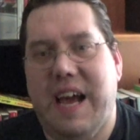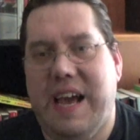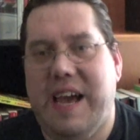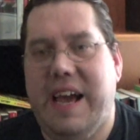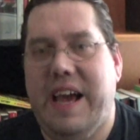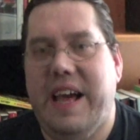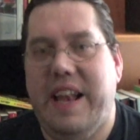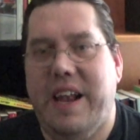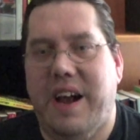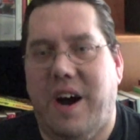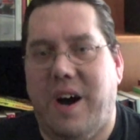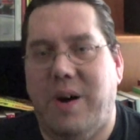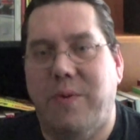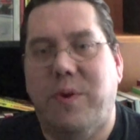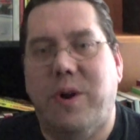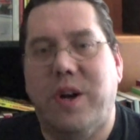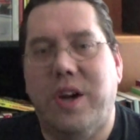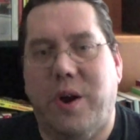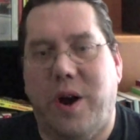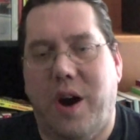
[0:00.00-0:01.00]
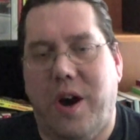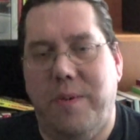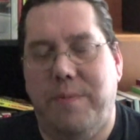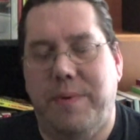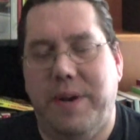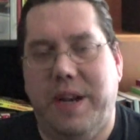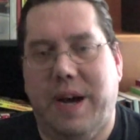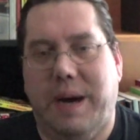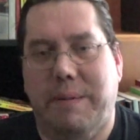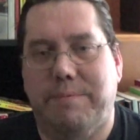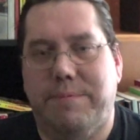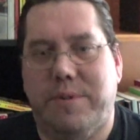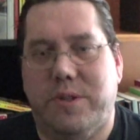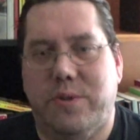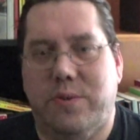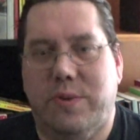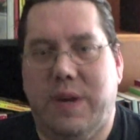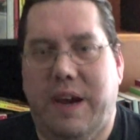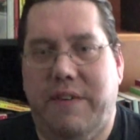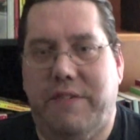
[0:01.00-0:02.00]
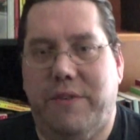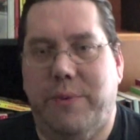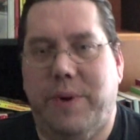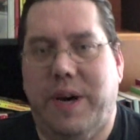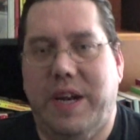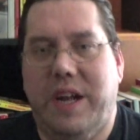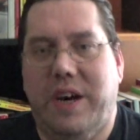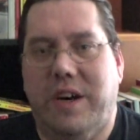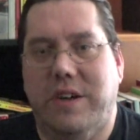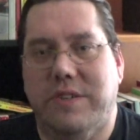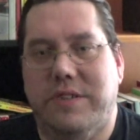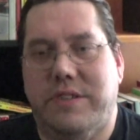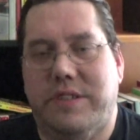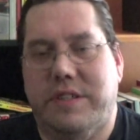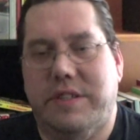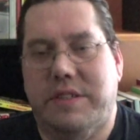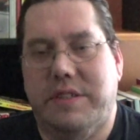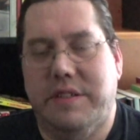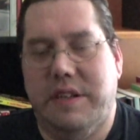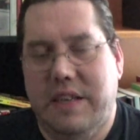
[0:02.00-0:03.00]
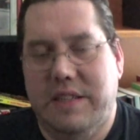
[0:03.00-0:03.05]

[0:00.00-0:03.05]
And I want to open up to everyone else.